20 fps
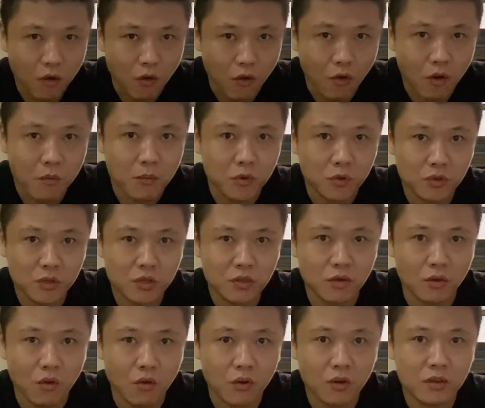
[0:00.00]
almost
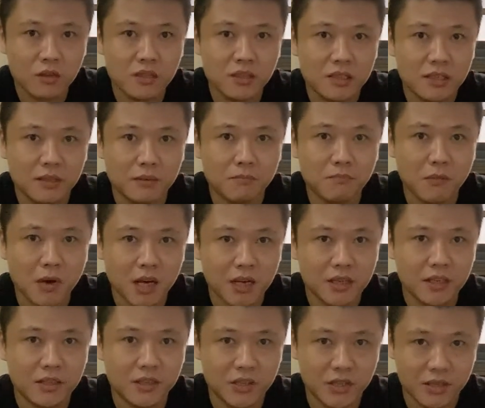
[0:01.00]
all the
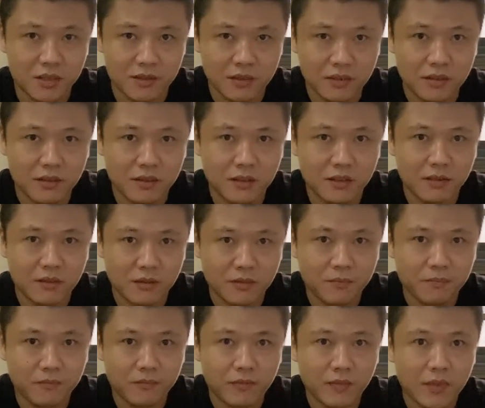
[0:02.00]
market share.
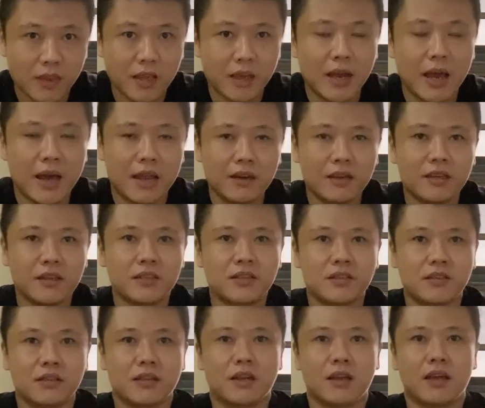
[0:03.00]
At
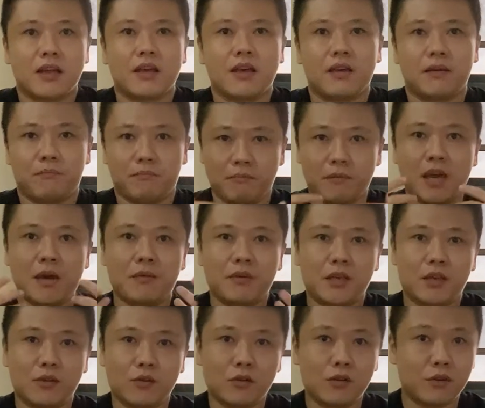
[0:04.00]
least maybe
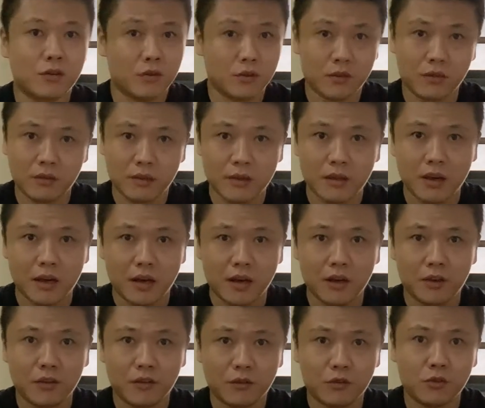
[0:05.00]
you could
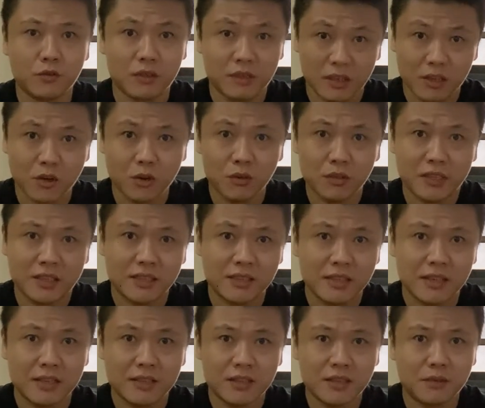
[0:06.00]

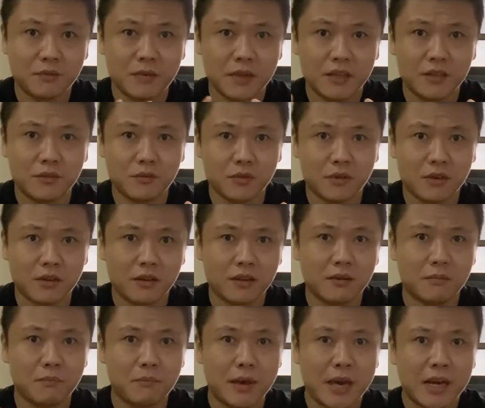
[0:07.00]
coexist with your
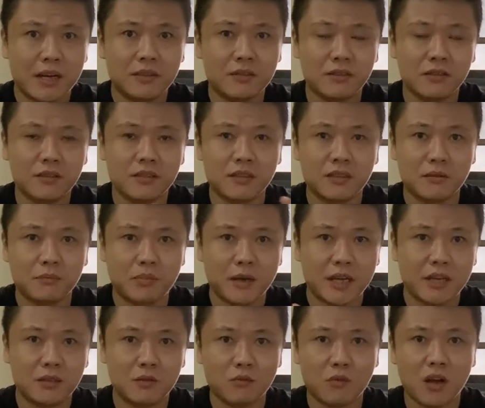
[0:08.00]
competitor in the
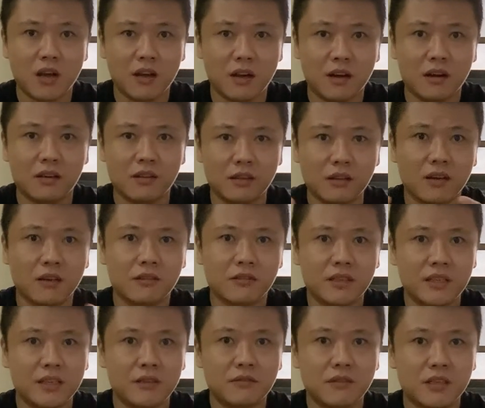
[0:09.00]
page 1 on a lot
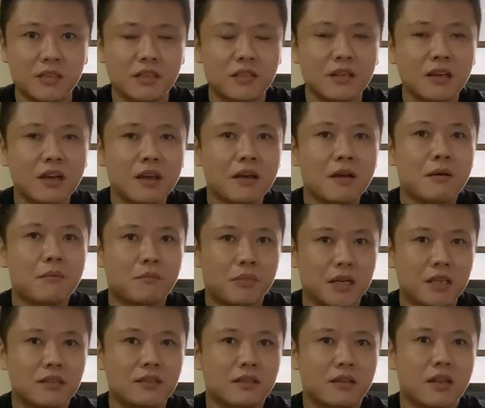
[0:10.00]
of keywords,
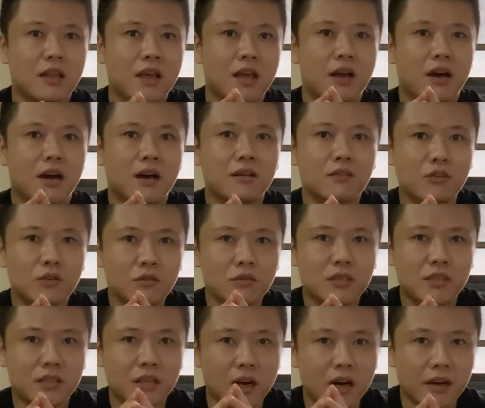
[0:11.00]
but on
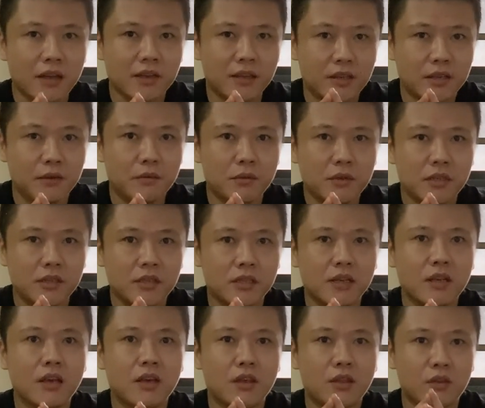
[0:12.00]
those target keywords
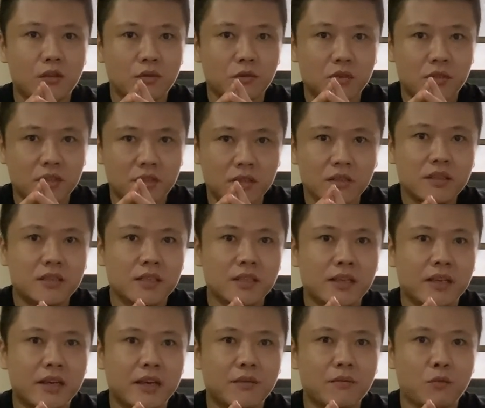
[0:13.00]
you
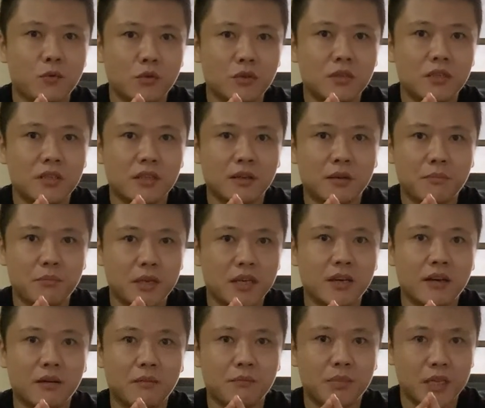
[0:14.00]
certainly would be
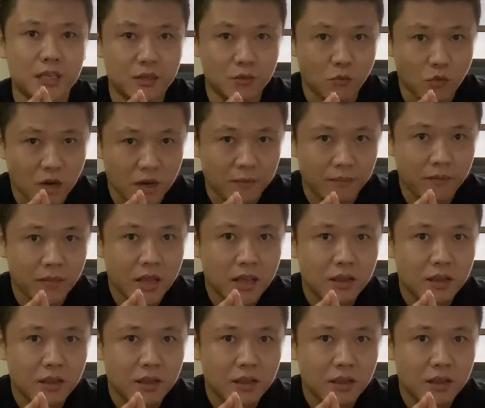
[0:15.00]
on page 1,